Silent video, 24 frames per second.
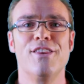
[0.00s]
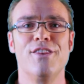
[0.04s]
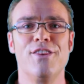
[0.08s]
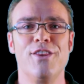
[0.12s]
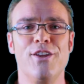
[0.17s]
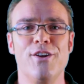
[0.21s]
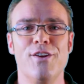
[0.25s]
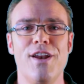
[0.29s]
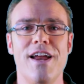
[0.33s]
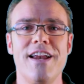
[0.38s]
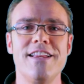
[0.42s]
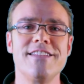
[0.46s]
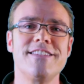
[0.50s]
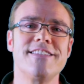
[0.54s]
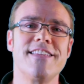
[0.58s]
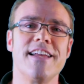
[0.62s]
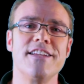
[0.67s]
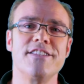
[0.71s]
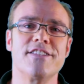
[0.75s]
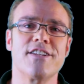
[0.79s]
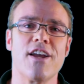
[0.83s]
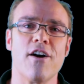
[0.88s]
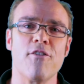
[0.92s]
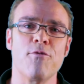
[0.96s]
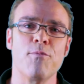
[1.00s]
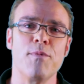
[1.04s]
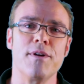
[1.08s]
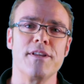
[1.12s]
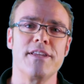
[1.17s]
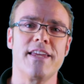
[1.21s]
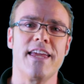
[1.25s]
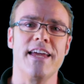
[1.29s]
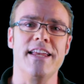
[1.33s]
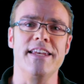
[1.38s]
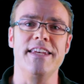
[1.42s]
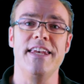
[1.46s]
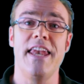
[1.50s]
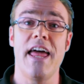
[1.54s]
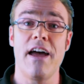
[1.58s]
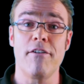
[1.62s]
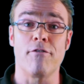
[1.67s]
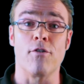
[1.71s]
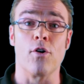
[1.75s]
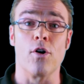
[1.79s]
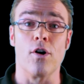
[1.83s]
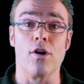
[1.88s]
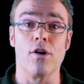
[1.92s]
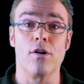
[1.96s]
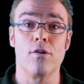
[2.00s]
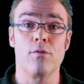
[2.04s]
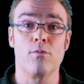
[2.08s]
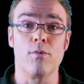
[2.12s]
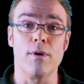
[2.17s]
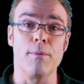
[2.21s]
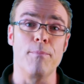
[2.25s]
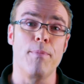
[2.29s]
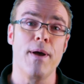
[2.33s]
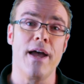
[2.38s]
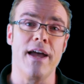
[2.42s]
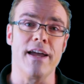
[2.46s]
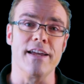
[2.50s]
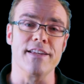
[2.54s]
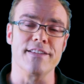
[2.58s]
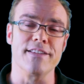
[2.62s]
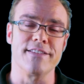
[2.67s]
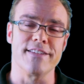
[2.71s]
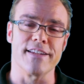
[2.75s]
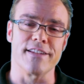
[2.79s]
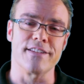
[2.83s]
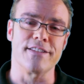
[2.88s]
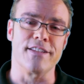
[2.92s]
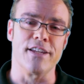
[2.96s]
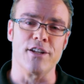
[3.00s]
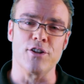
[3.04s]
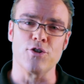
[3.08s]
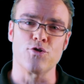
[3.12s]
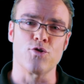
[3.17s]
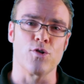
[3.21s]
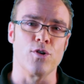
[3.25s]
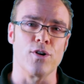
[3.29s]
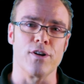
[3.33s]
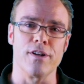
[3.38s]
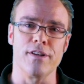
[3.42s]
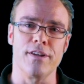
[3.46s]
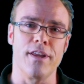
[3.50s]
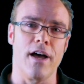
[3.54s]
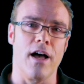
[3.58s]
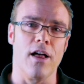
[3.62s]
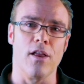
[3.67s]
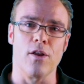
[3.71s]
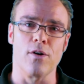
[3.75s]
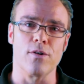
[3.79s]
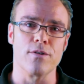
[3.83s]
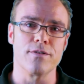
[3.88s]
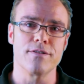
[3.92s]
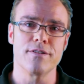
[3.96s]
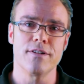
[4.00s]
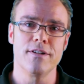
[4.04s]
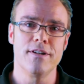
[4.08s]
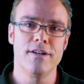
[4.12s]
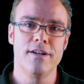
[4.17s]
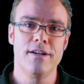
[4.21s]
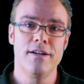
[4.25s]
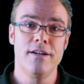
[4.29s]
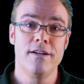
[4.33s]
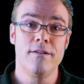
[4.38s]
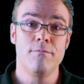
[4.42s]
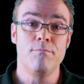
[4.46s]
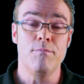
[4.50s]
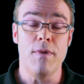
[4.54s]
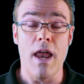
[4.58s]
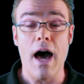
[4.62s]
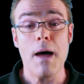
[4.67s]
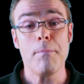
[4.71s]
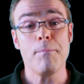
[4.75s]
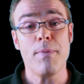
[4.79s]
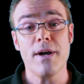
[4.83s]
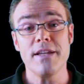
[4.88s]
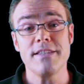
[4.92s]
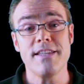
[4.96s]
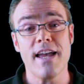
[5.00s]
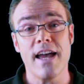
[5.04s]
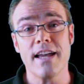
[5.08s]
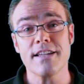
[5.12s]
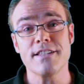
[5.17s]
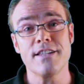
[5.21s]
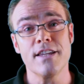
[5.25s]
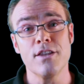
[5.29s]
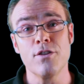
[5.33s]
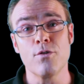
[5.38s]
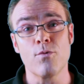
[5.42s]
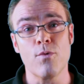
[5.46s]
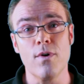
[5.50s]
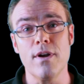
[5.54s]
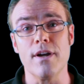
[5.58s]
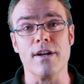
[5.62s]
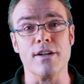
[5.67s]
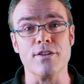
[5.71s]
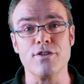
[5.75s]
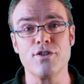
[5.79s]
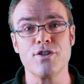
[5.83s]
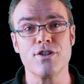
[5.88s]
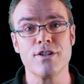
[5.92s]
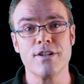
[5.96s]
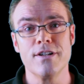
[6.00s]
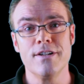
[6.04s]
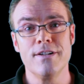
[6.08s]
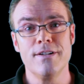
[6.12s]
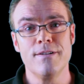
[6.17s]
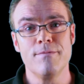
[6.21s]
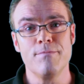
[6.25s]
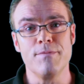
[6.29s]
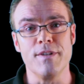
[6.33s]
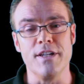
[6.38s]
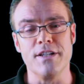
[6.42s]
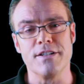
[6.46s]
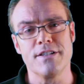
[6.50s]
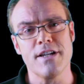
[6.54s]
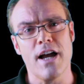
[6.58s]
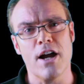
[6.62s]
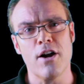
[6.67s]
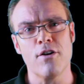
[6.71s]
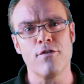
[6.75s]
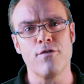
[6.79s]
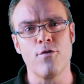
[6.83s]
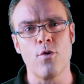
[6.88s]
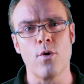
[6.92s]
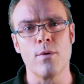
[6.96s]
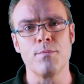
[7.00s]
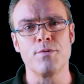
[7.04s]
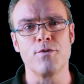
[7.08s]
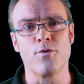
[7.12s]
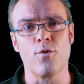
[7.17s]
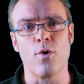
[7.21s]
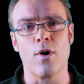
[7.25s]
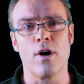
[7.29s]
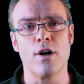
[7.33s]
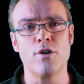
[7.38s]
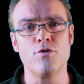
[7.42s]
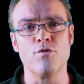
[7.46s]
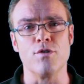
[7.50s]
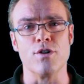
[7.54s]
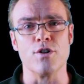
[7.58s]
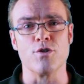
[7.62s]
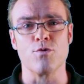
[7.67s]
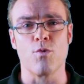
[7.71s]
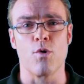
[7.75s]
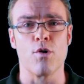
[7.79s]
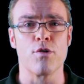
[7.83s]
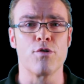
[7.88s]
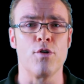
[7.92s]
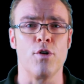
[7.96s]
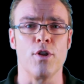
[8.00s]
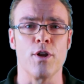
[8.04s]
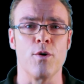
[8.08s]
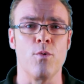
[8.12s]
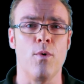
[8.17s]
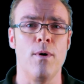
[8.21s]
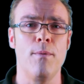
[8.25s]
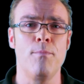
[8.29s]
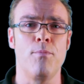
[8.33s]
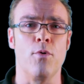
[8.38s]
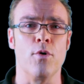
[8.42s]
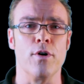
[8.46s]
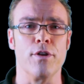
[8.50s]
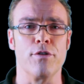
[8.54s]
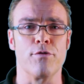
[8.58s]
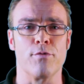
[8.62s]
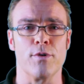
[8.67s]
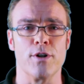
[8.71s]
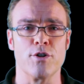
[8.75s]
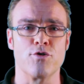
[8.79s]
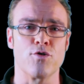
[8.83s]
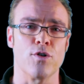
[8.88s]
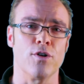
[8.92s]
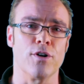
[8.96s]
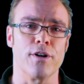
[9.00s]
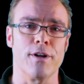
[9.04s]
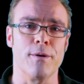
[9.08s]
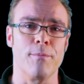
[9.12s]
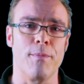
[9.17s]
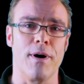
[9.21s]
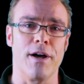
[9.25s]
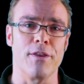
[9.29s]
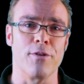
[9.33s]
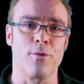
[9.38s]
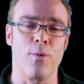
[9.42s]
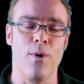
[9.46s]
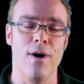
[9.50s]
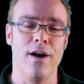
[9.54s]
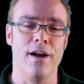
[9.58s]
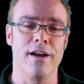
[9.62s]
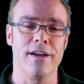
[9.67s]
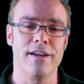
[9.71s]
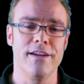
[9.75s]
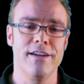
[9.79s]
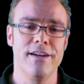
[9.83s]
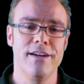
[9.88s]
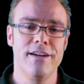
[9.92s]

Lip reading: The United States government can never repay $16 trillion. Not by taxing the rich. The entire Forbes 400 is worth only $1.3 trillion, by the way.